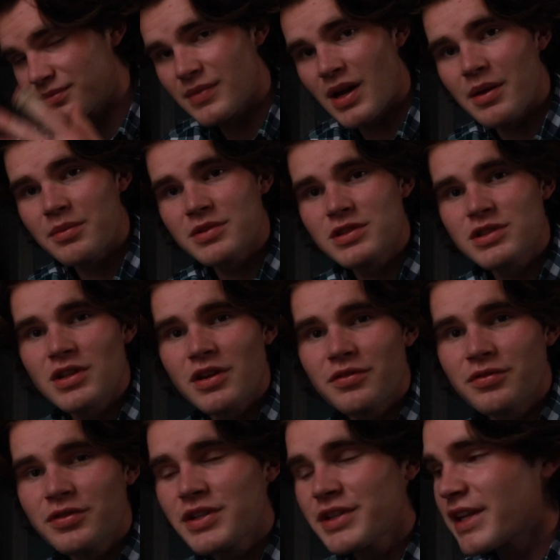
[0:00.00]
I'm gonna start
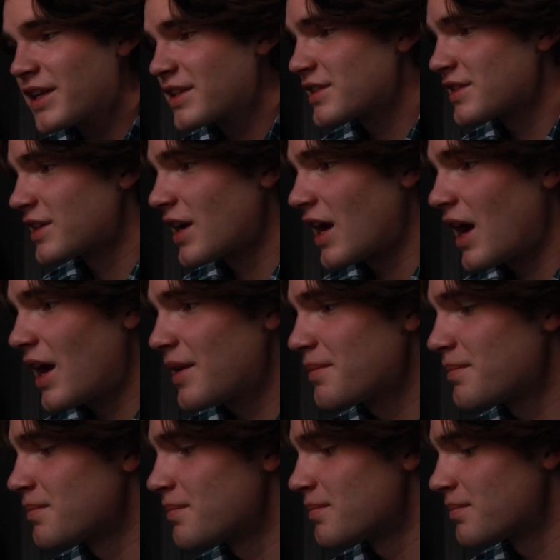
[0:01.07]
freelancing.
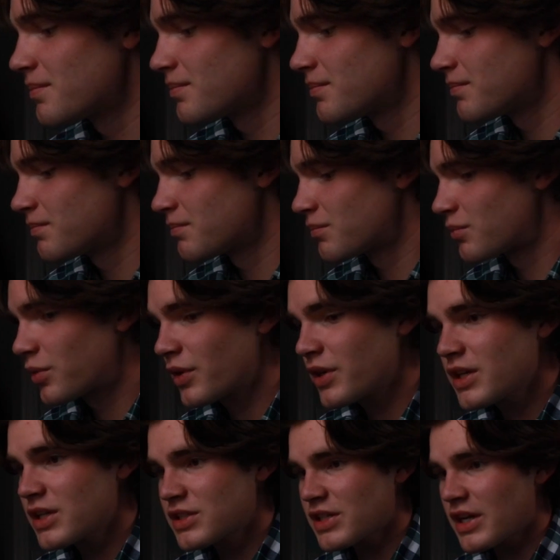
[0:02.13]
I'm
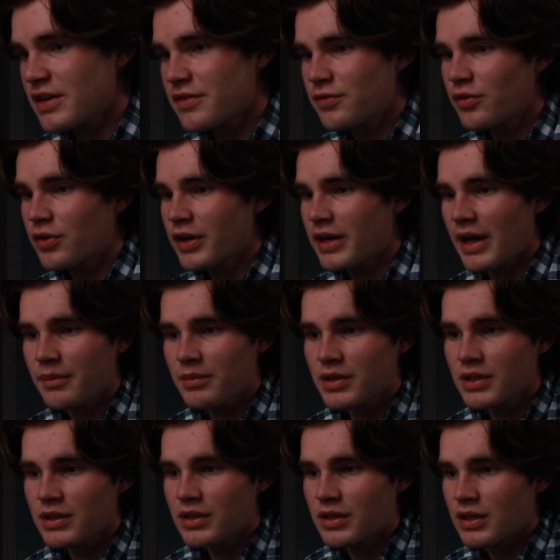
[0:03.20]
pretty excited for it. I'm
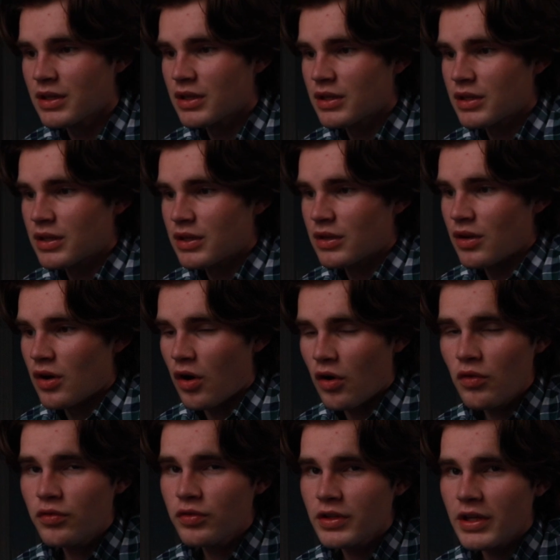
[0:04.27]
gonna
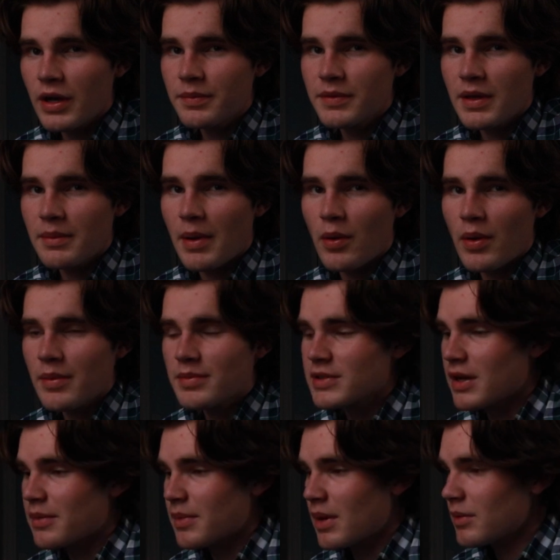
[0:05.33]
hopefully update my
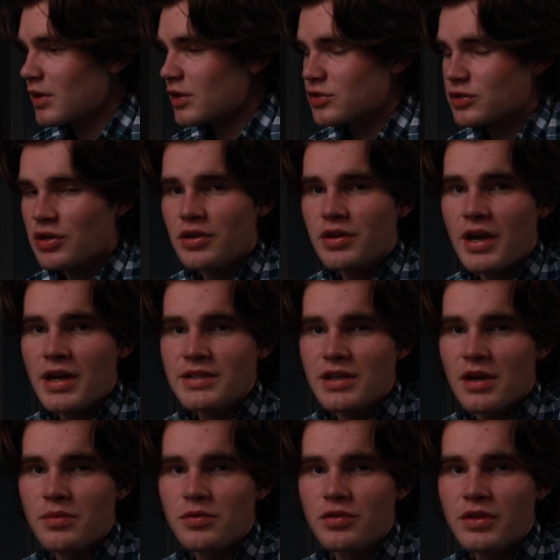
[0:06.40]
website. Maybe I'll show you guys
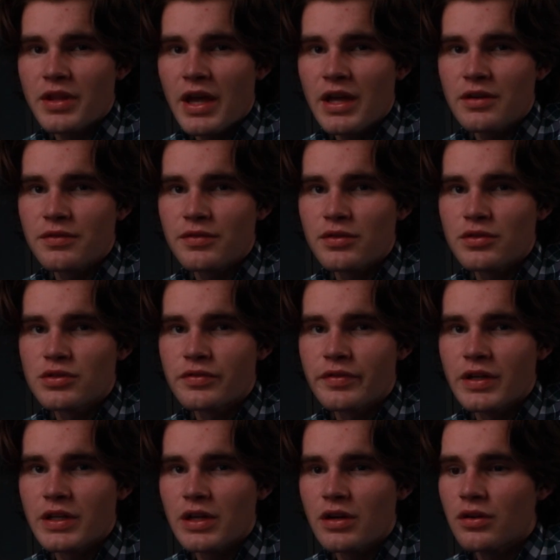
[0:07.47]
how I'm doing that in a future
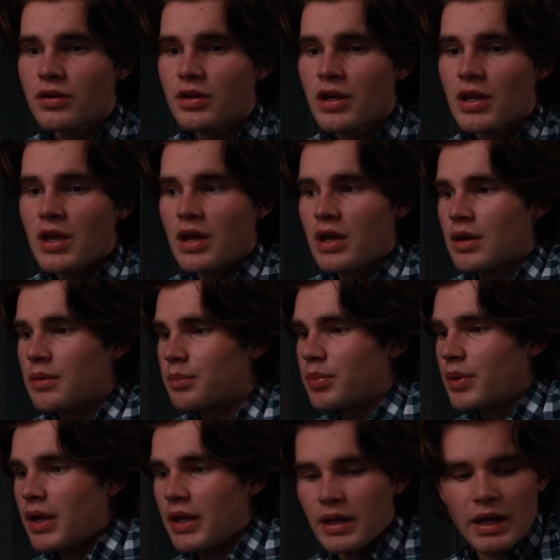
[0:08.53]
video.
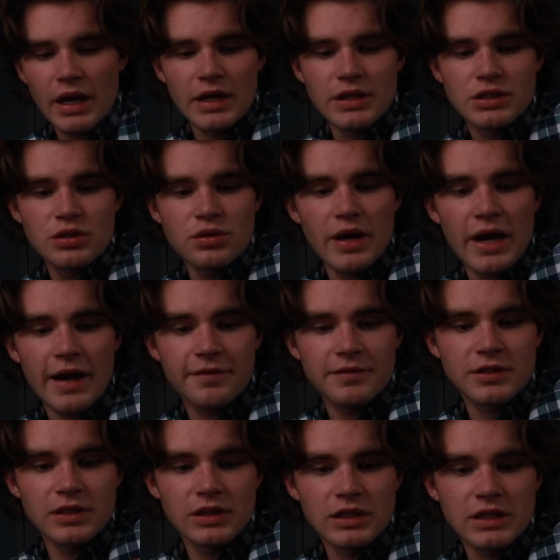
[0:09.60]
But I do have
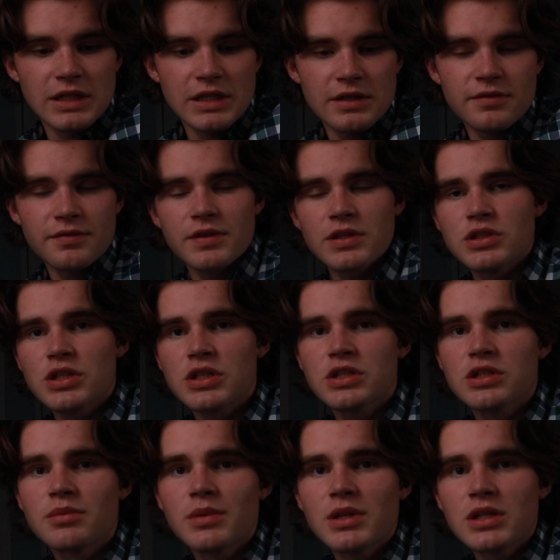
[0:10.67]
to leave in
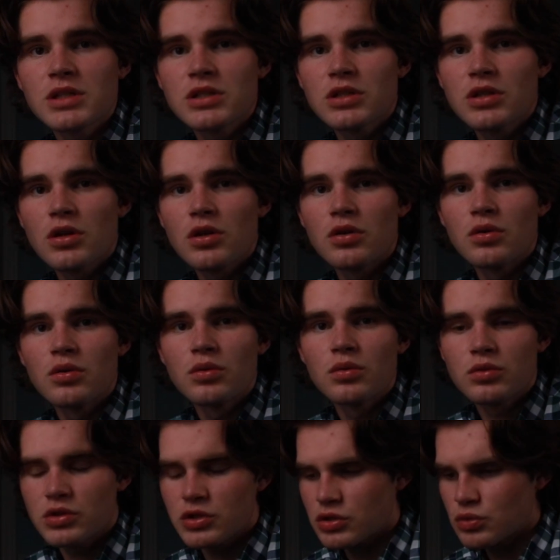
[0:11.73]
just a minute to go
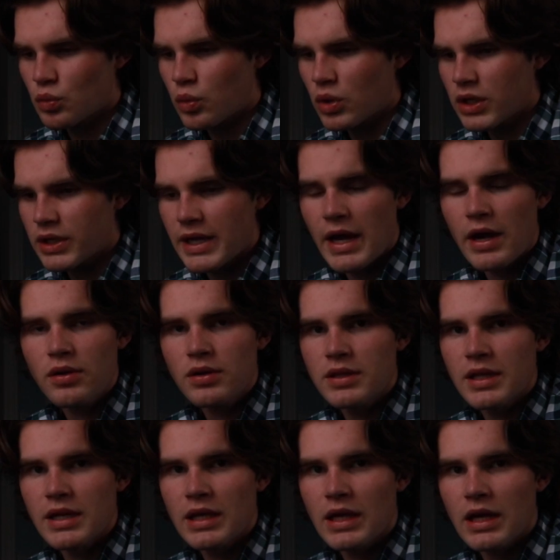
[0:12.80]
work out, and
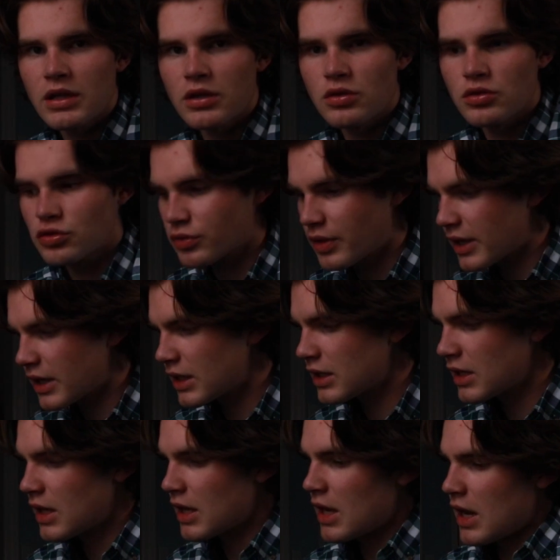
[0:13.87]
then I gotta go
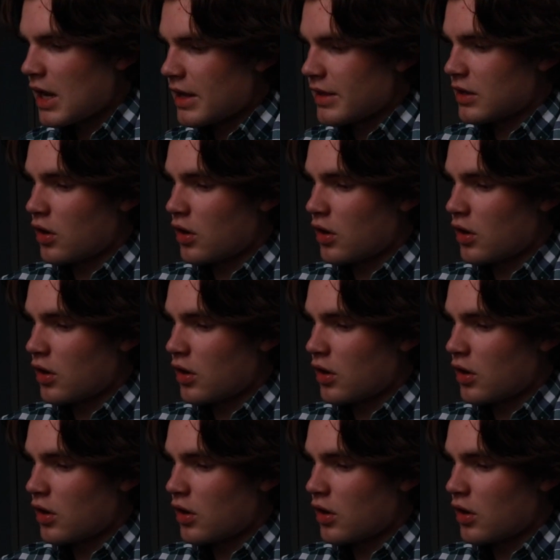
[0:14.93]
train, and then